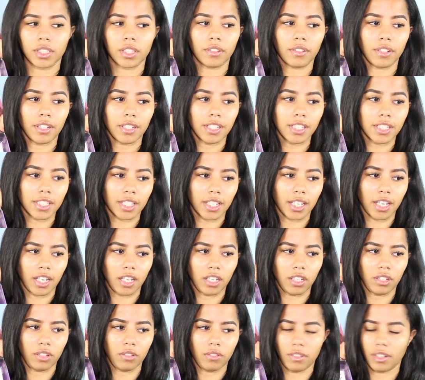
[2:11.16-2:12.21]
So in this
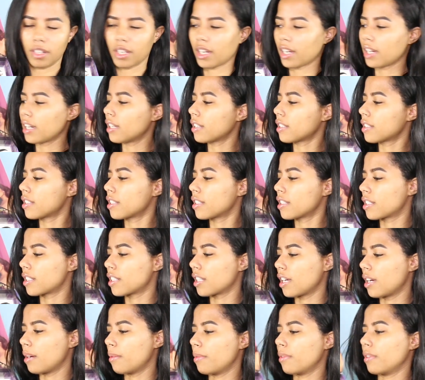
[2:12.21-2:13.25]
kit you get
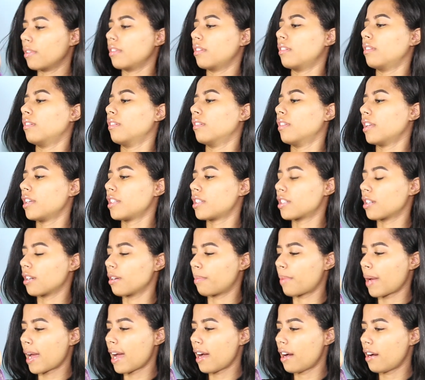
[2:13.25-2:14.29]
some glitter
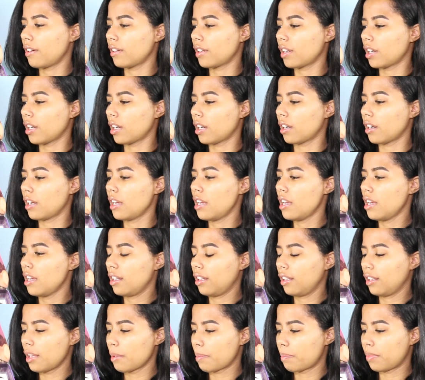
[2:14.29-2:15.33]
powder,
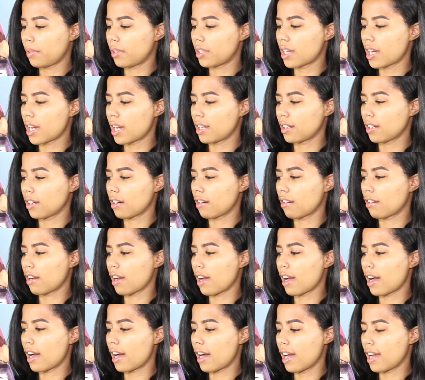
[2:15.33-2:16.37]
lip
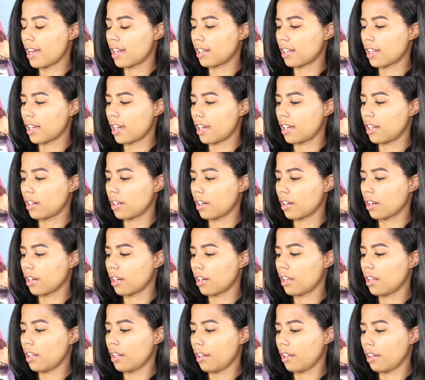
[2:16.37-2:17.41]
liner,
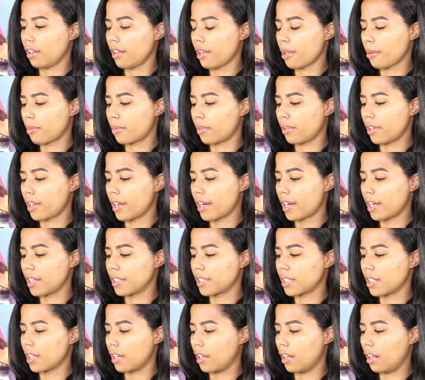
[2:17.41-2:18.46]
eyeliner, lip
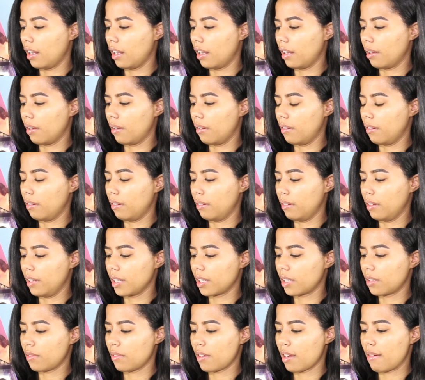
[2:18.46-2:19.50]
gloss,
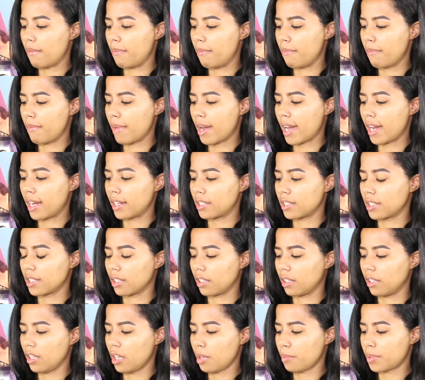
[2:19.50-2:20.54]
liquid matte
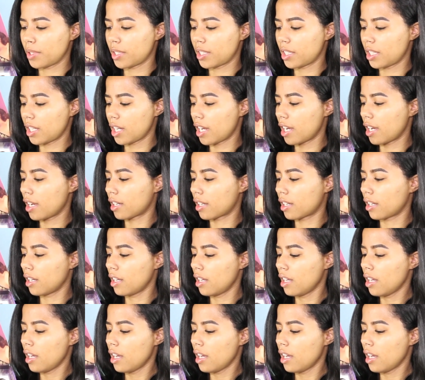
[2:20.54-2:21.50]
lipstick,